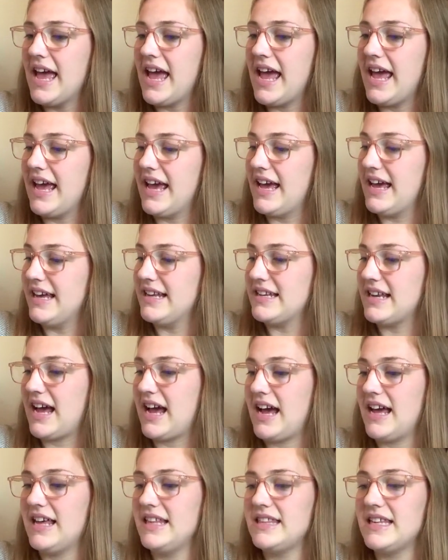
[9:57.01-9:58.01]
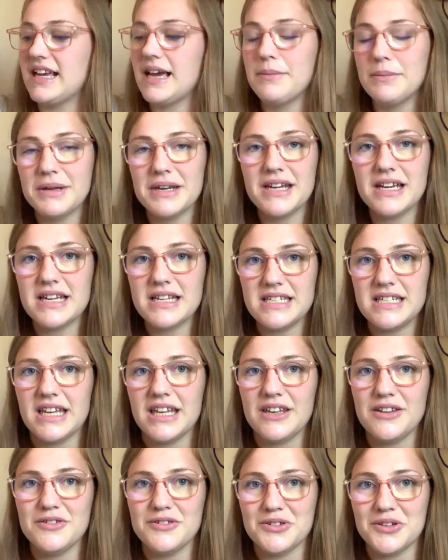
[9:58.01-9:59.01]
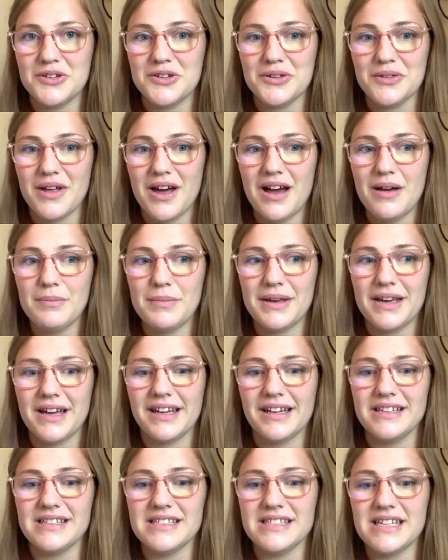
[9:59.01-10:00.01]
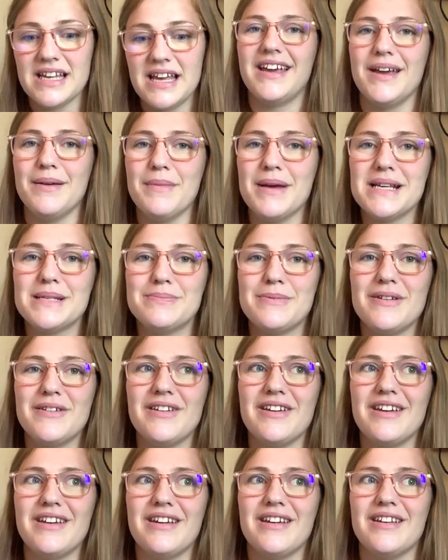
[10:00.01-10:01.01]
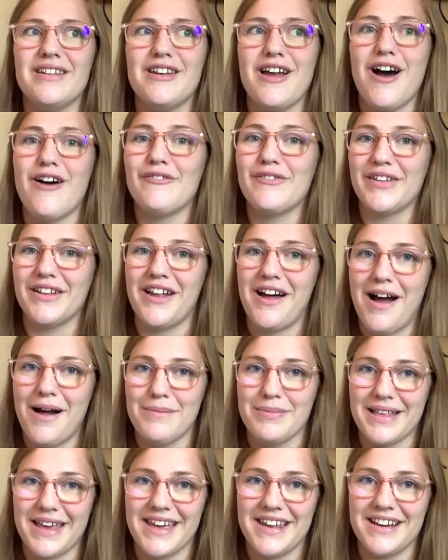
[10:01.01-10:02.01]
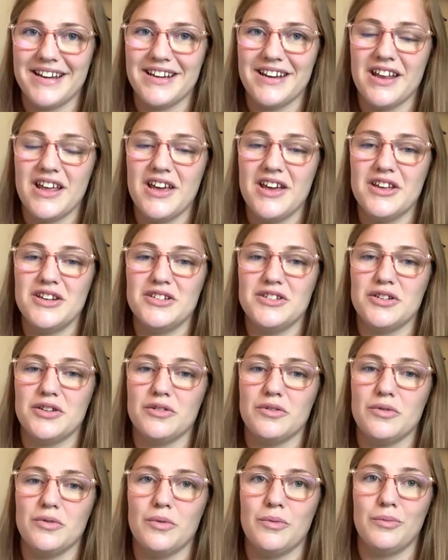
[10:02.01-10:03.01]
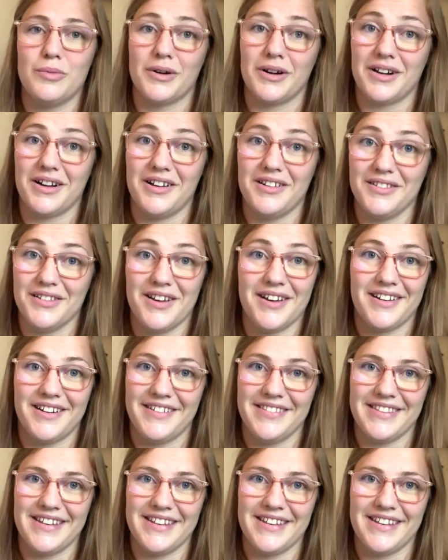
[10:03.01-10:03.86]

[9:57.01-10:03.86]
And I think I'm going to continue to do that because it makes me not feel obligated to work a lot on